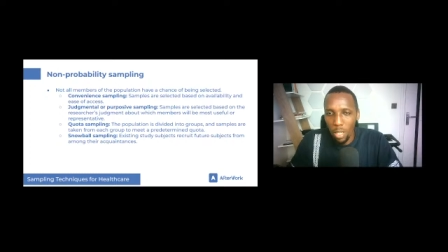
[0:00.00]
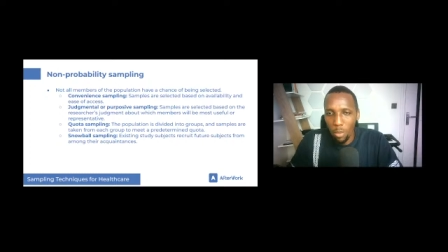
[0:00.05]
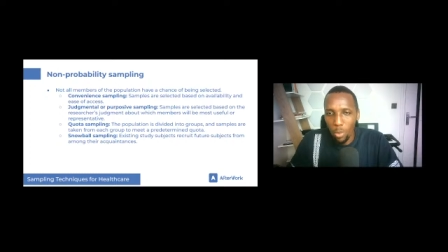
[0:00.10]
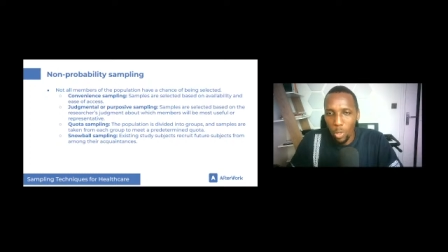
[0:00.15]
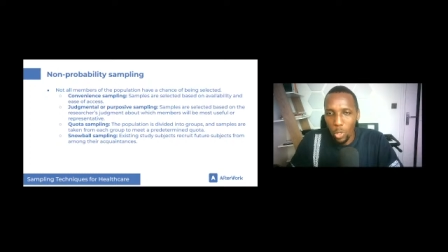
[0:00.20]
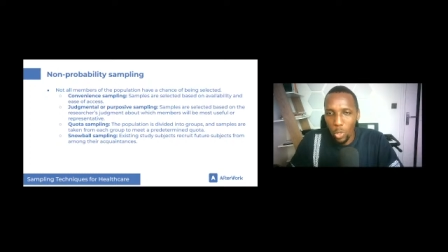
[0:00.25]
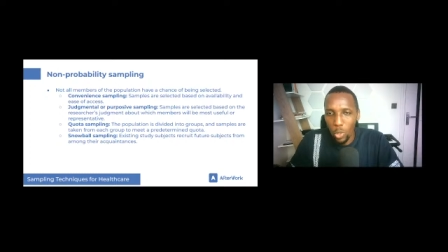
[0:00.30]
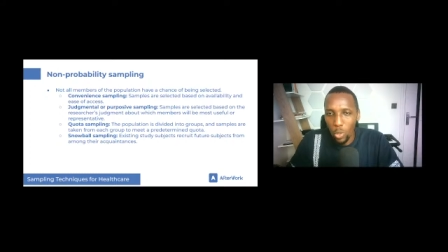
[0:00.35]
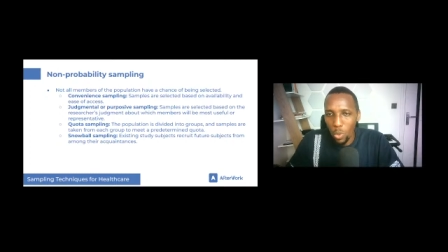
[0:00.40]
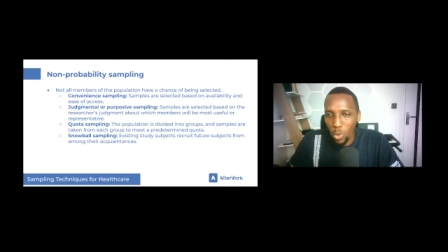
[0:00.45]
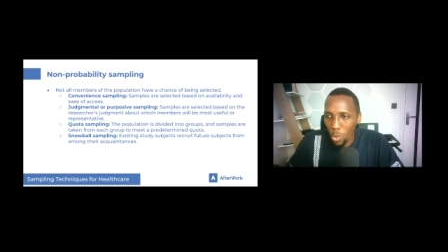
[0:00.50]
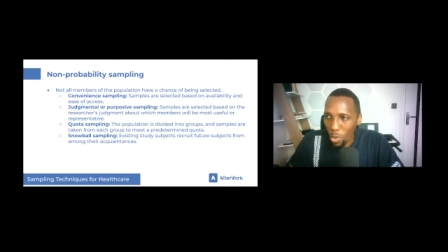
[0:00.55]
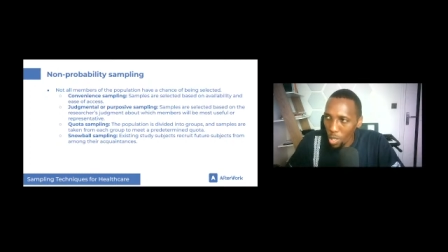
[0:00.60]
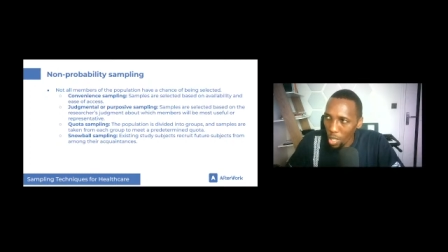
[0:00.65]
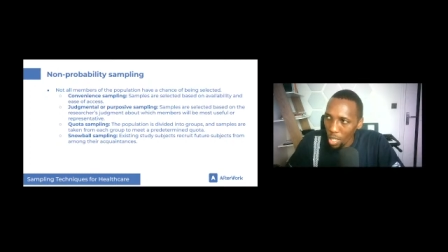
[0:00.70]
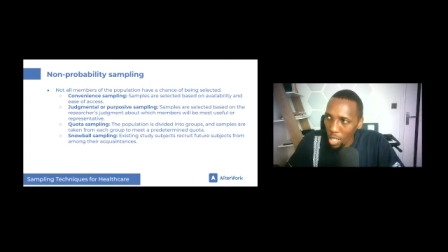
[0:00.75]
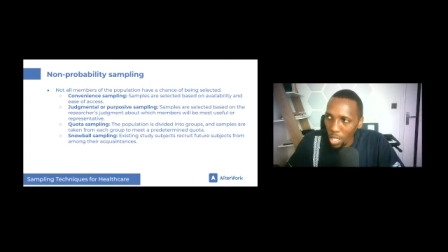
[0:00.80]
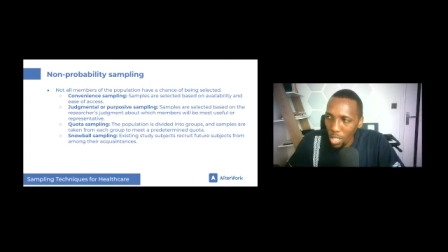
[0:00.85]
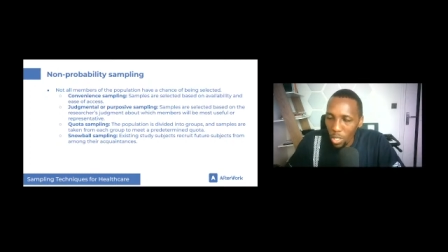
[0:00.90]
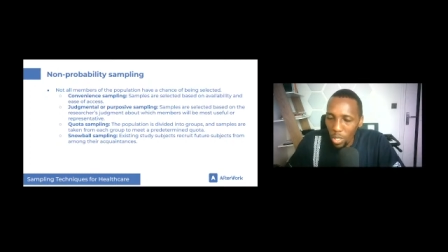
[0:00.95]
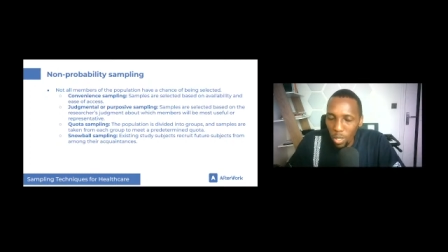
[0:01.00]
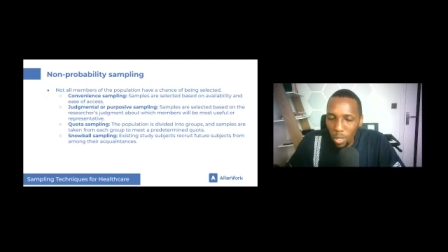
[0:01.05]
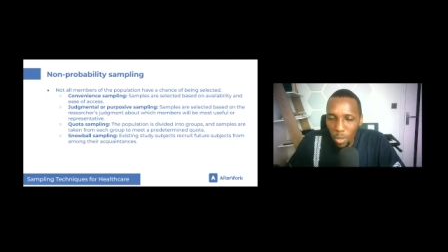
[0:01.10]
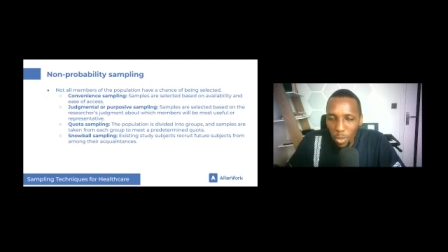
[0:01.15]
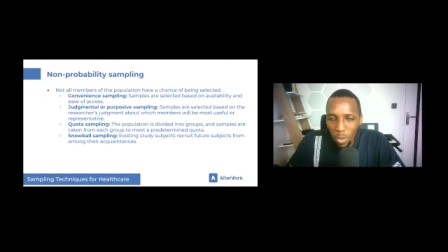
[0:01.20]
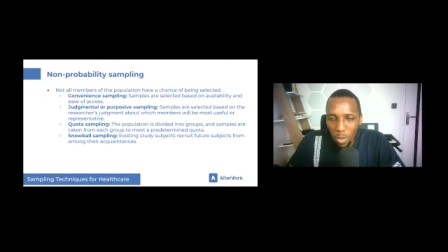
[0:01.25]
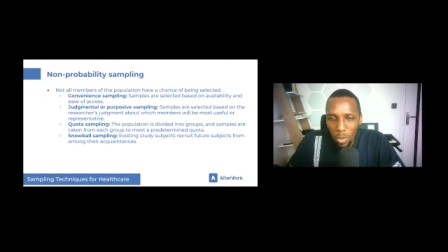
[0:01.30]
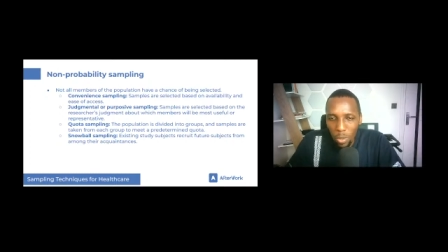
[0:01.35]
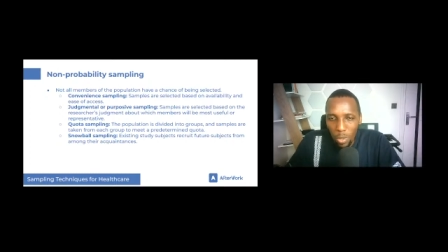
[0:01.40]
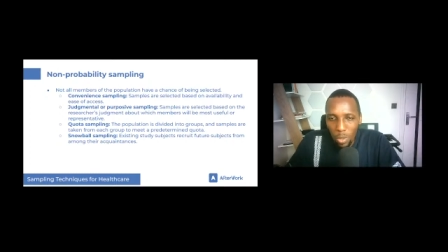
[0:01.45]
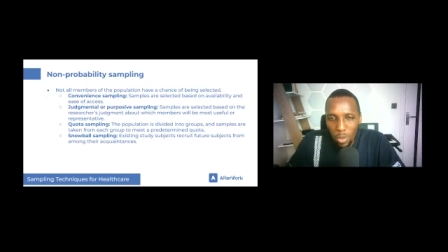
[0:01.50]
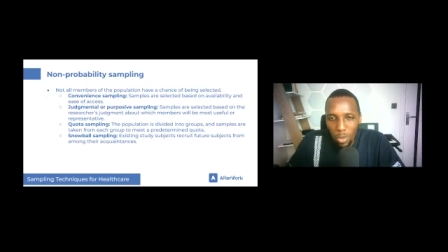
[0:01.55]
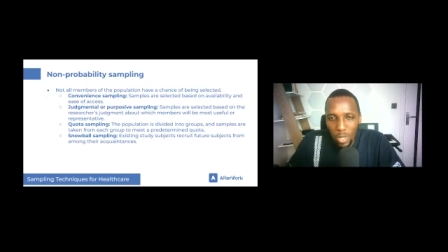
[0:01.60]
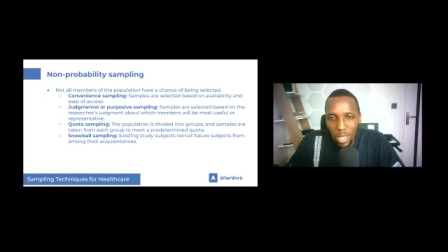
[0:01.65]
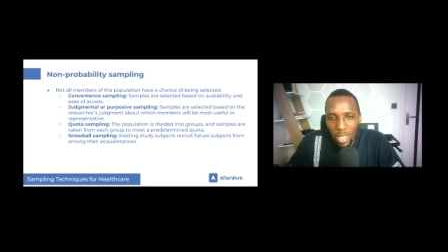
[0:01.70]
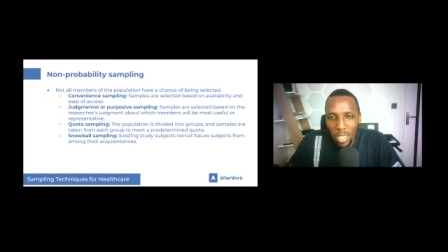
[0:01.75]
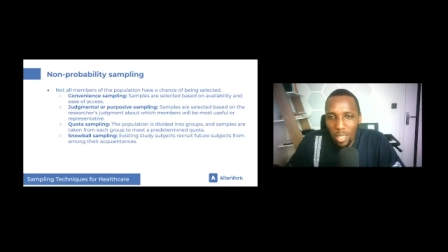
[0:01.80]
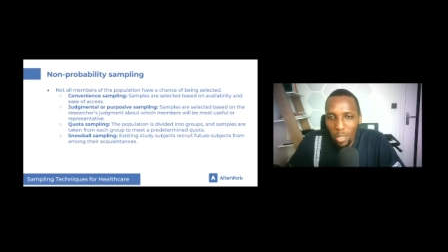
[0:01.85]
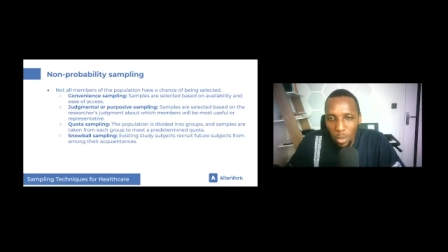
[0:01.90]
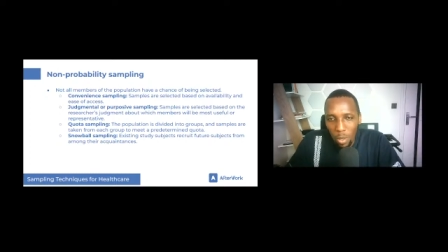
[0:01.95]
be able to
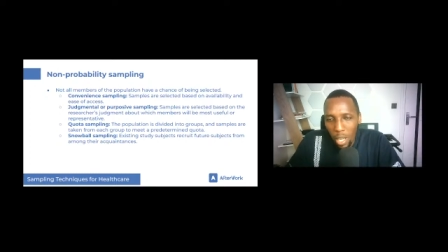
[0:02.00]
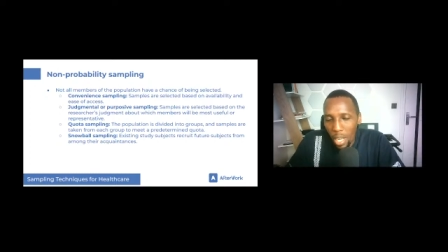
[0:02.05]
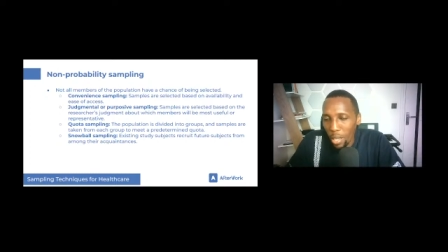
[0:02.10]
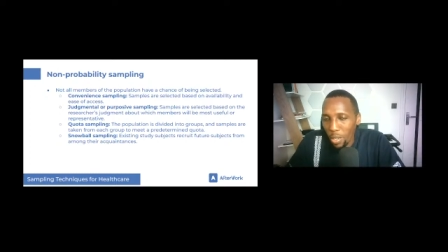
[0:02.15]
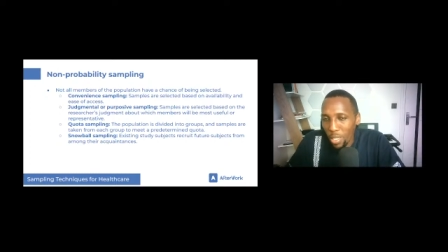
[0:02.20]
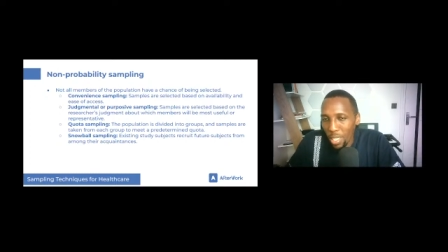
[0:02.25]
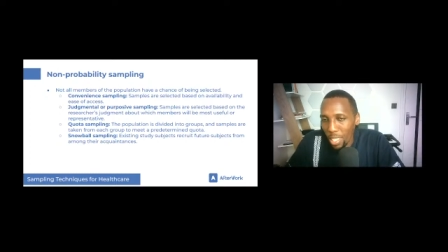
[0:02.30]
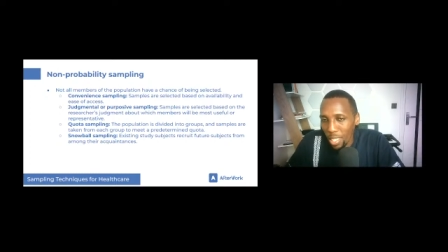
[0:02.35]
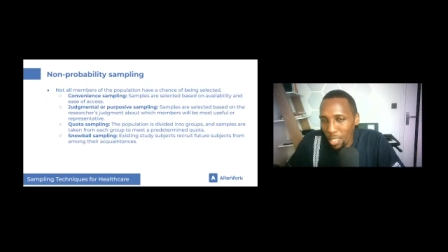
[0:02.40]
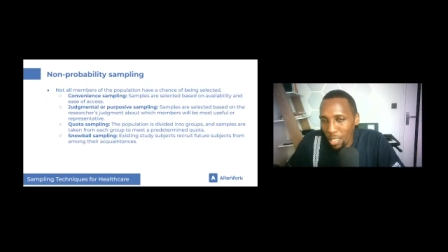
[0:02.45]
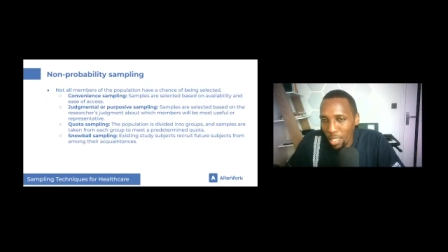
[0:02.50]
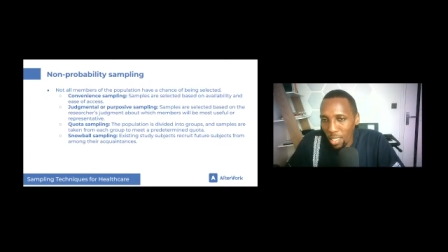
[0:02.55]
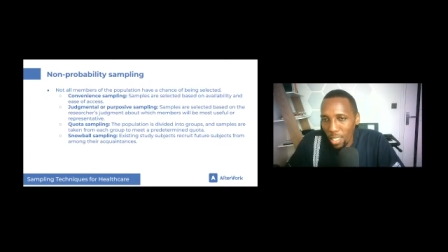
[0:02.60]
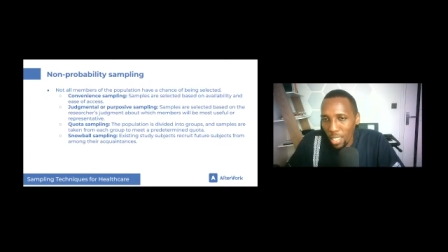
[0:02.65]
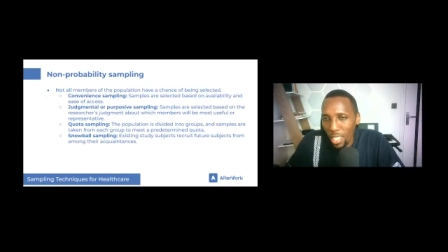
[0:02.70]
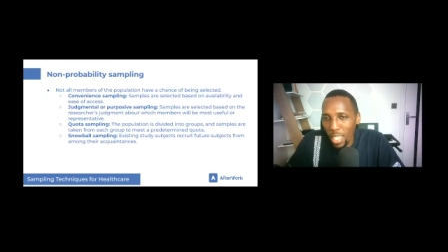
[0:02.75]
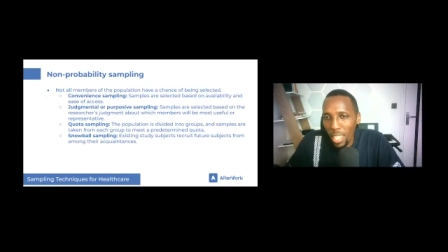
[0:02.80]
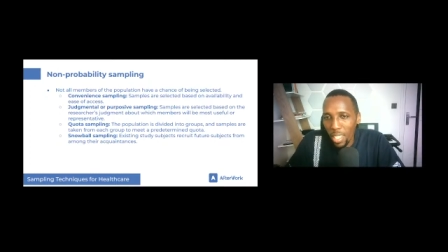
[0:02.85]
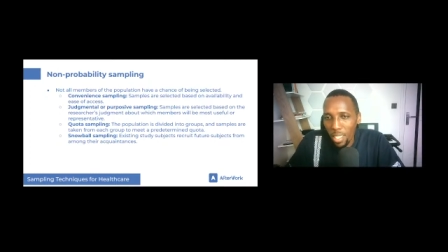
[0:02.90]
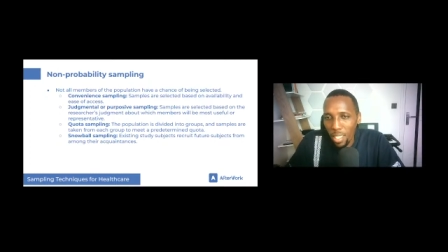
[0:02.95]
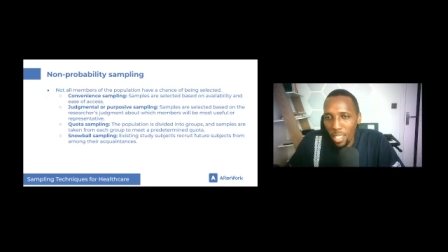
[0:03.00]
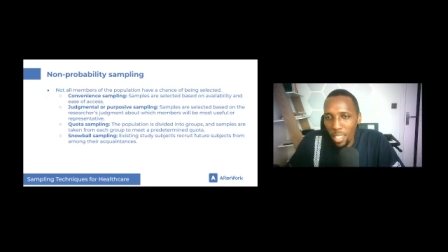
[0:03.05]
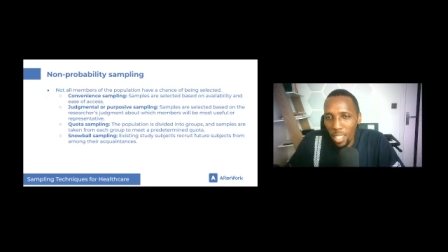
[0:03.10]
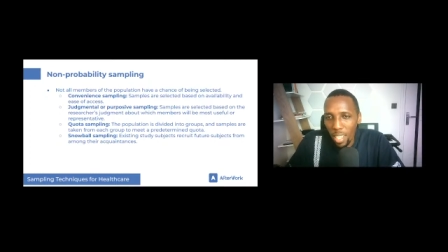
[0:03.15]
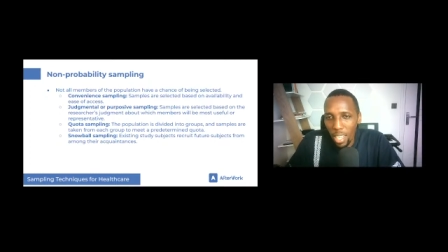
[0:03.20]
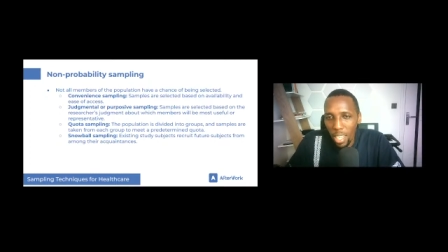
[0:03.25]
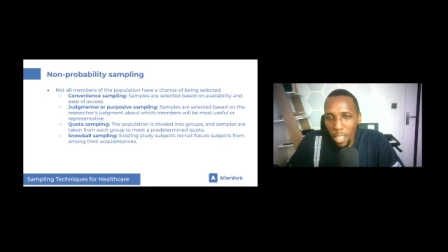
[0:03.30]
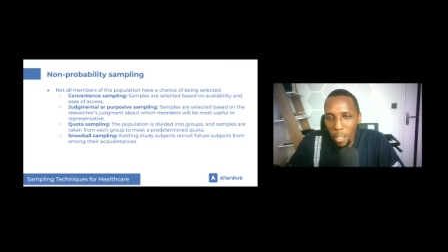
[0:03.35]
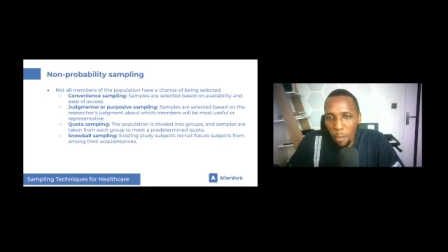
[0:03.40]
just go out and get